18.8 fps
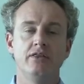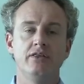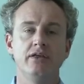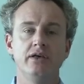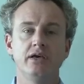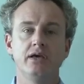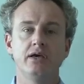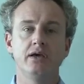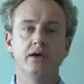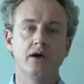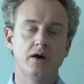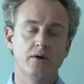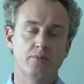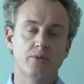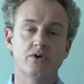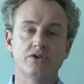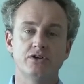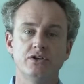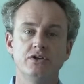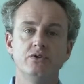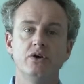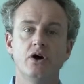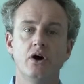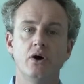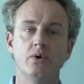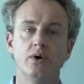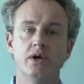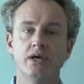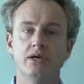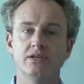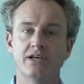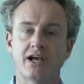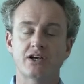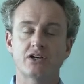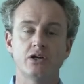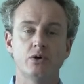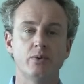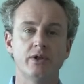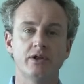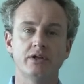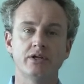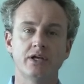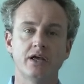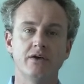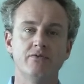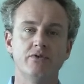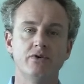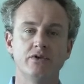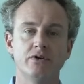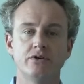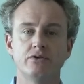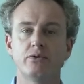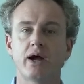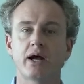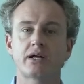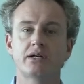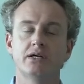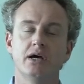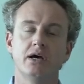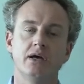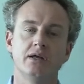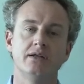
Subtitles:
the person you know is actually willing to give you the direct